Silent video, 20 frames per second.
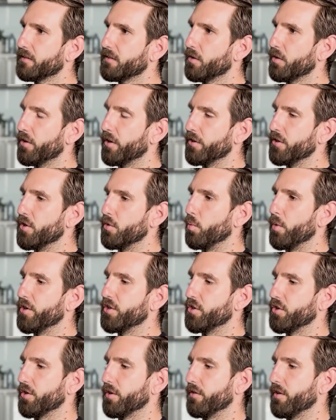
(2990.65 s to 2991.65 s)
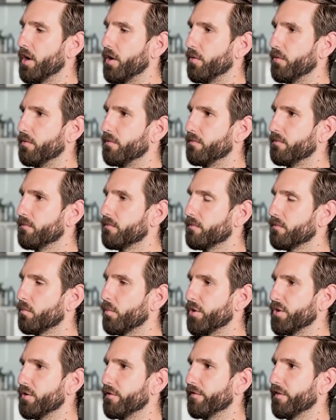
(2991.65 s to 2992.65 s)
that you wish you'd have known
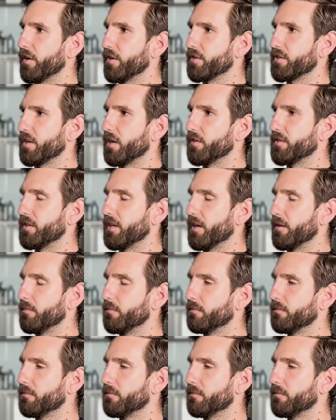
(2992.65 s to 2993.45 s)
when you first started out?